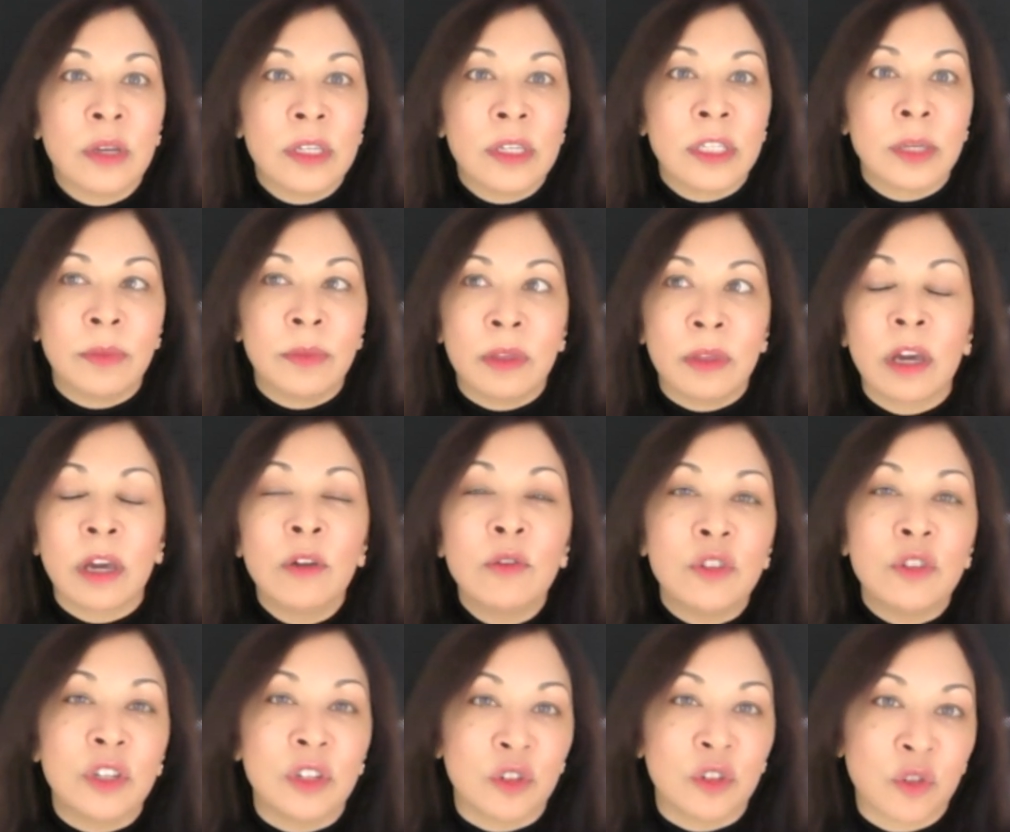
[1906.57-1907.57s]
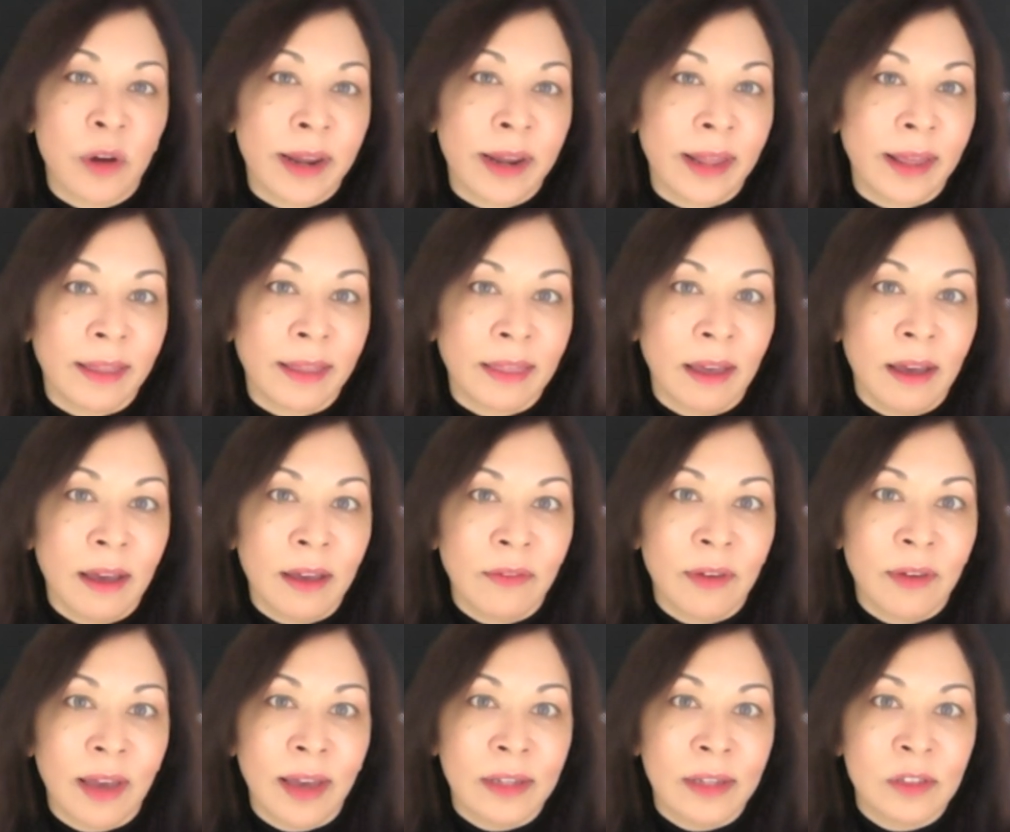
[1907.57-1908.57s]
some of the coaching training that I've
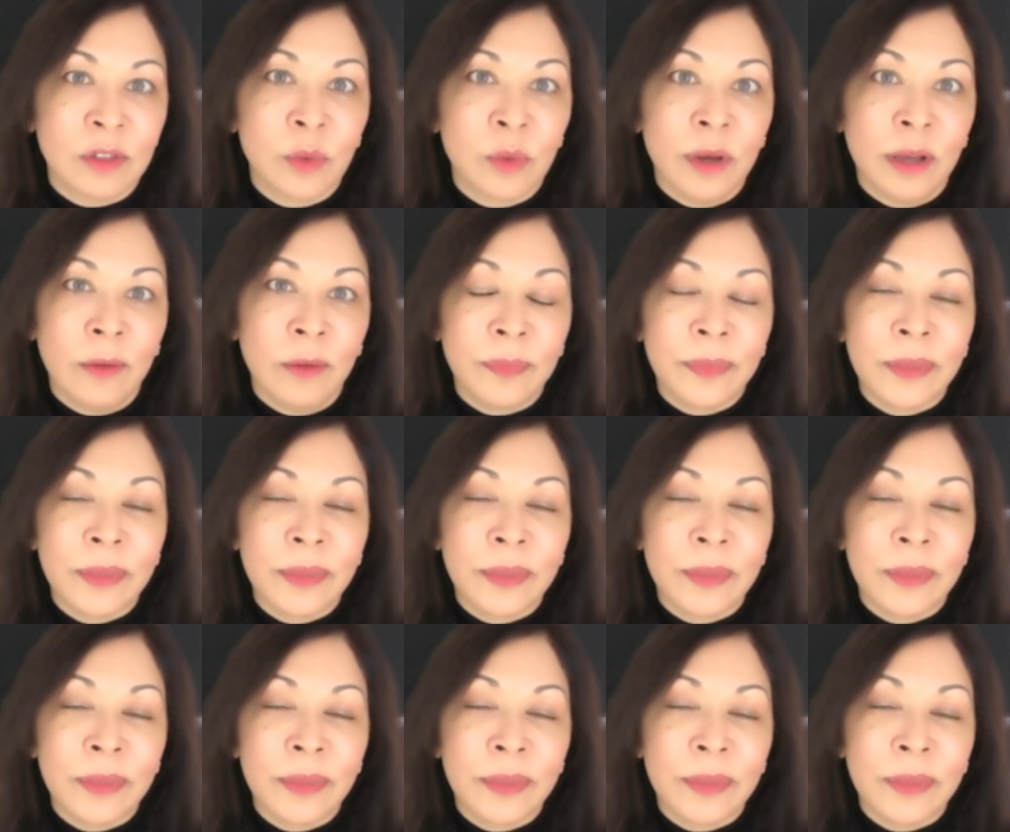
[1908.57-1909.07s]
had as well.